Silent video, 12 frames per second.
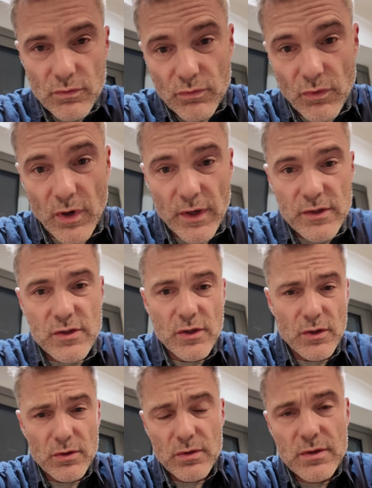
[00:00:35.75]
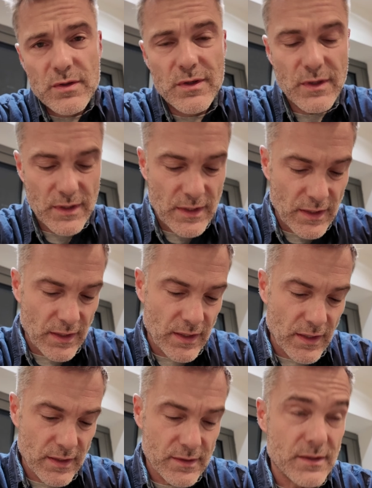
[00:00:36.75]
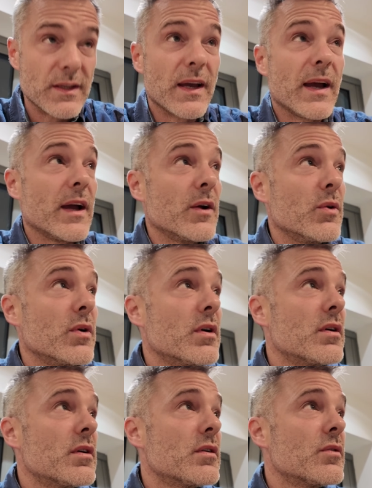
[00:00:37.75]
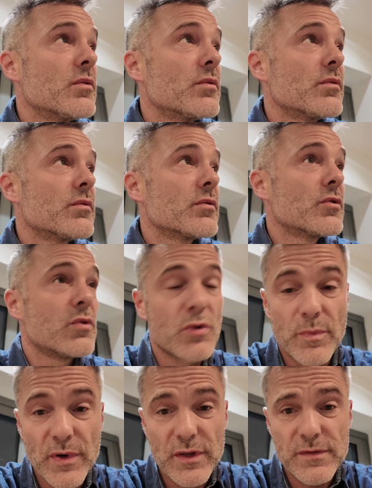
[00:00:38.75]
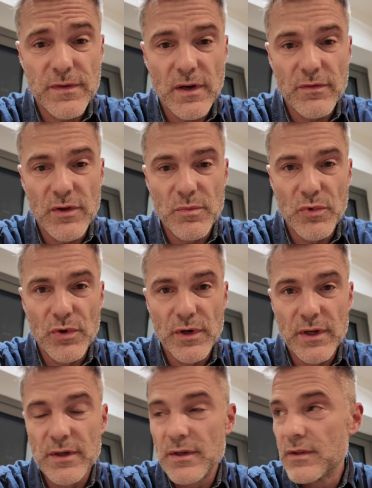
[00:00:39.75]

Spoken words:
Right, so it is now 5:15 in the morning.